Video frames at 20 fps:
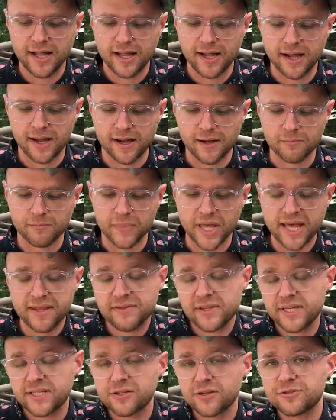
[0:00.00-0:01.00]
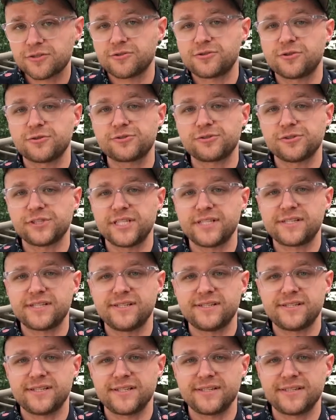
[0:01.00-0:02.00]
And it's also social
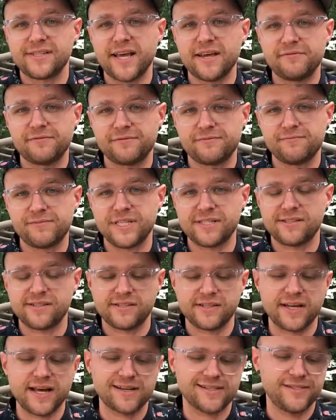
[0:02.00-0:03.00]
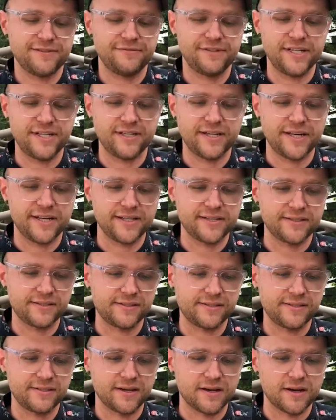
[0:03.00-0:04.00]
distancing safe. This is an activity that
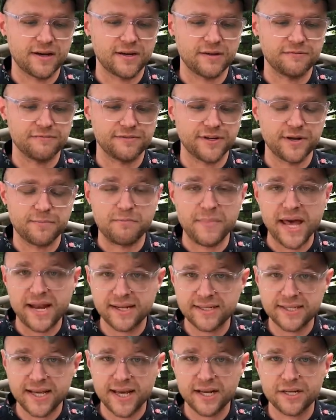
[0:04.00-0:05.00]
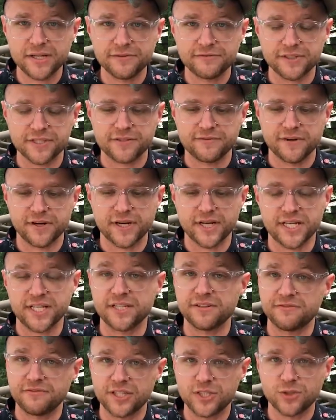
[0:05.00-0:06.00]
is very meditative. It's very
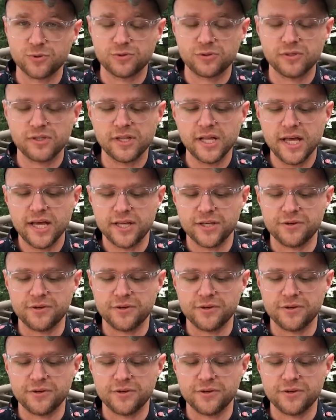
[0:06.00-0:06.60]
individual.